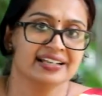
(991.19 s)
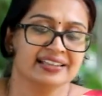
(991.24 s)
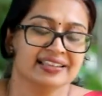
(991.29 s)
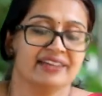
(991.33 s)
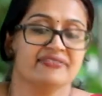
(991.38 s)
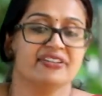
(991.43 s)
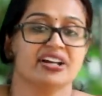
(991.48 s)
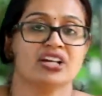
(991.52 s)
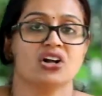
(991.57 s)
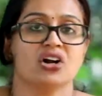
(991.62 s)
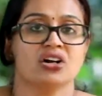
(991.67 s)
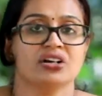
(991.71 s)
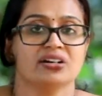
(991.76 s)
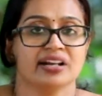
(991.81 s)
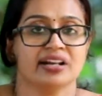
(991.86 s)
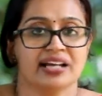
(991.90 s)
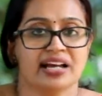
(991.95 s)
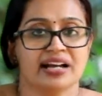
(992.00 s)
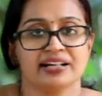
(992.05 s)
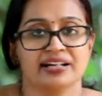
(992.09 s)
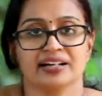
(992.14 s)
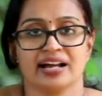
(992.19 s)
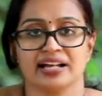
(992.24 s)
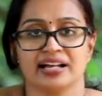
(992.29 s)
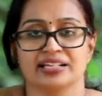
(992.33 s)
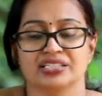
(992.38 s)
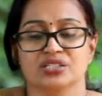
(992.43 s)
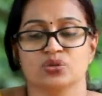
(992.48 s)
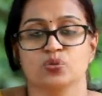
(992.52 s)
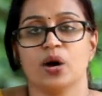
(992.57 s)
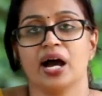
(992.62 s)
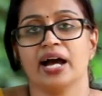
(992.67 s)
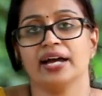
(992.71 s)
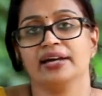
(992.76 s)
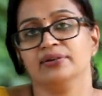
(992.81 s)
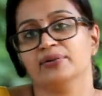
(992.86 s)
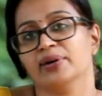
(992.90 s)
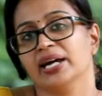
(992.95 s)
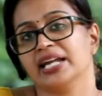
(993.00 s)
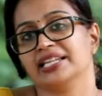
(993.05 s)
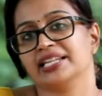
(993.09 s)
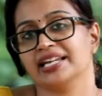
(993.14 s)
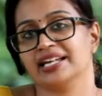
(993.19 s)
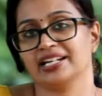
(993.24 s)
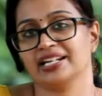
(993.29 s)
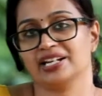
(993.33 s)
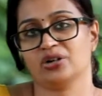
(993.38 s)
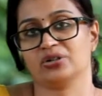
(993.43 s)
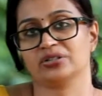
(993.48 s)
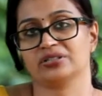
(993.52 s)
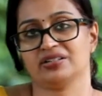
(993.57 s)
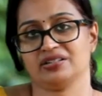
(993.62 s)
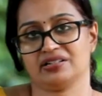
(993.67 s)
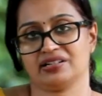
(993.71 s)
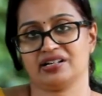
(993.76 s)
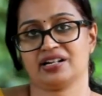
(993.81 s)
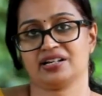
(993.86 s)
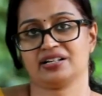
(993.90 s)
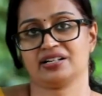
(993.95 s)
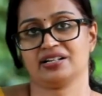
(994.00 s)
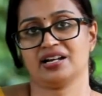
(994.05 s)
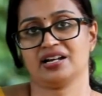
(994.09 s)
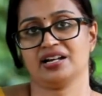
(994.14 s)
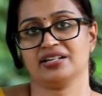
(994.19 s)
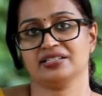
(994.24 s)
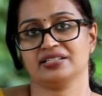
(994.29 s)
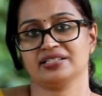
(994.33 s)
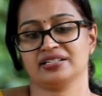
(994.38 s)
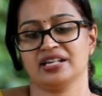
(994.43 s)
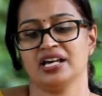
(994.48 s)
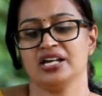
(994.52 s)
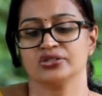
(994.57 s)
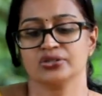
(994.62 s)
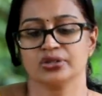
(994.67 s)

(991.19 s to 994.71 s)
They were not recognized. Why were they not recognized?